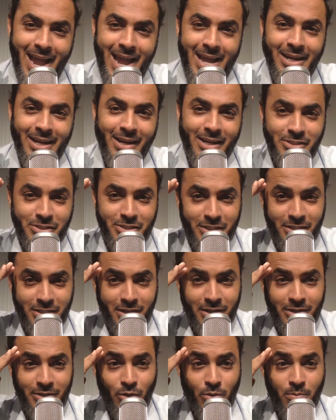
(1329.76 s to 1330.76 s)
and
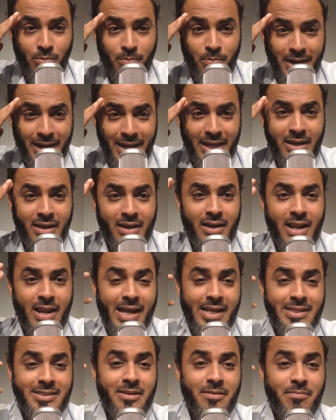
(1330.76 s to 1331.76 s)
consider your brain
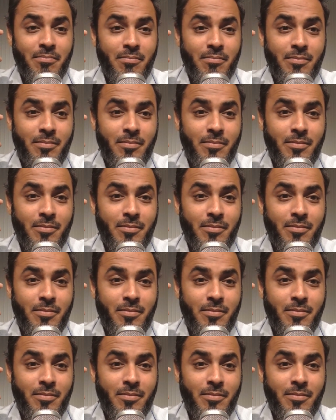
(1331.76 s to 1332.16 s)
has a